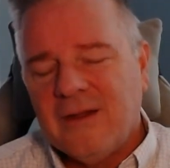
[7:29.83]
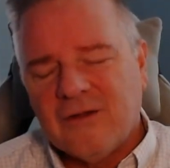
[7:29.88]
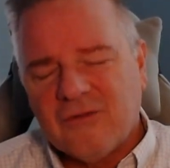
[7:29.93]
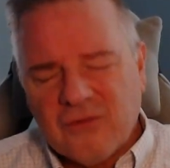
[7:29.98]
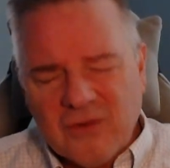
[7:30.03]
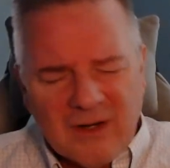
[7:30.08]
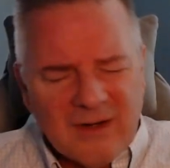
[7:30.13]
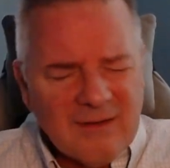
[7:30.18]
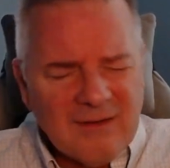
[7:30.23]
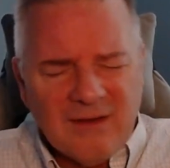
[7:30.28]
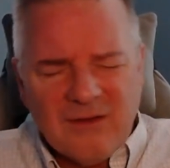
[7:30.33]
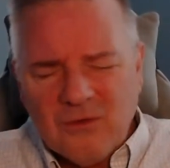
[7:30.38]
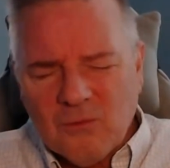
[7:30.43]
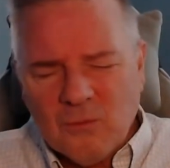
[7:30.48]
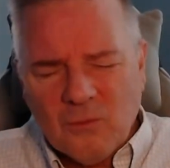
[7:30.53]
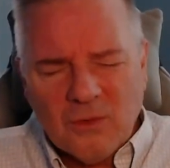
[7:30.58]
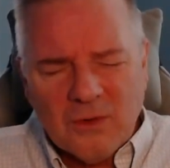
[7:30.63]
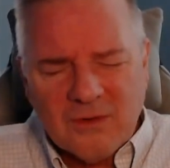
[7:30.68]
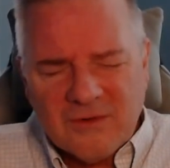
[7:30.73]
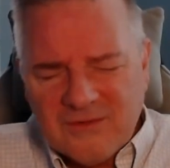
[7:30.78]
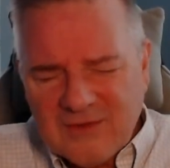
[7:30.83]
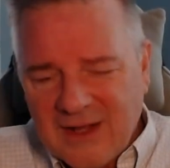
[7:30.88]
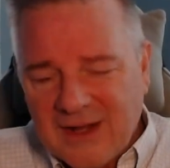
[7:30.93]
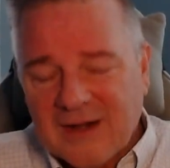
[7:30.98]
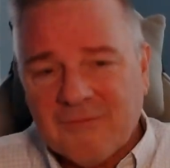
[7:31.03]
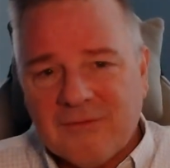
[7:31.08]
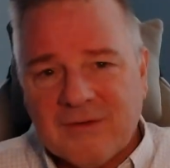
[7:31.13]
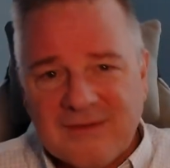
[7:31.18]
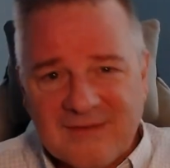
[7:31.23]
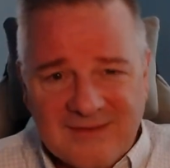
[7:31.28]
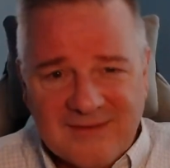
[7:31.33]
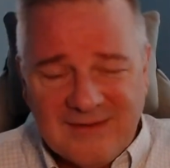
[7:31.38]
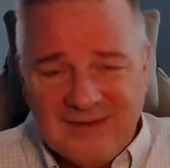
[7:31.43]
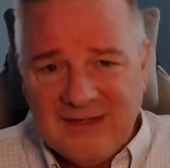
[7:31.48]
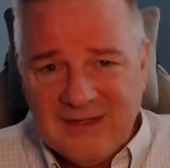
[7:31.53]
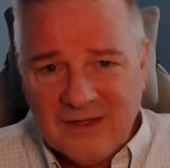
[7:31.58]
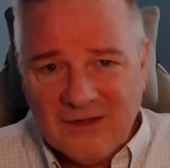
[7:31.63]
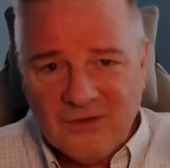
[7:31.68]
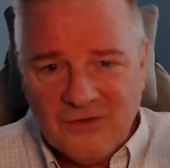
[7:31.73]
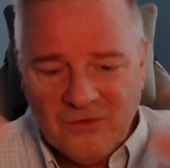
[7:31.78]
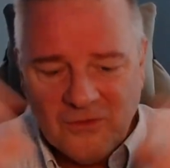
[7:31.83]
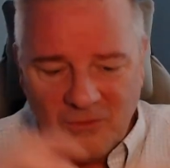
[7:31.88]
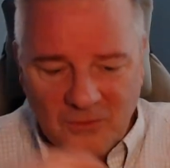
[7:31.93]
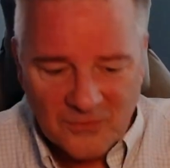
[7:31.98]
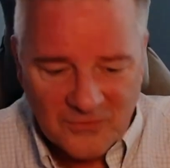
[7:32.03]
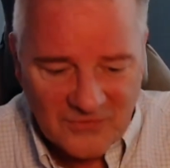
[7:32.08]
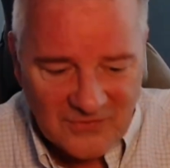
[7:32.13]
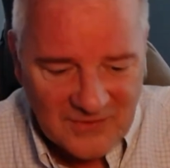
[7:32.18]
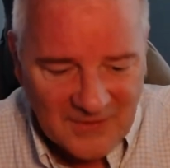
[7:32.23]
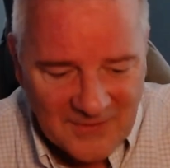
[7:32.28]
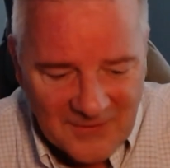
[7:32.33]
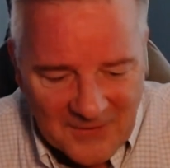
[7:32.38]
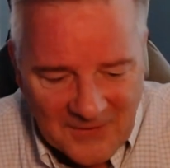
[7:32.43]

Try to take your words out of it. See it in use.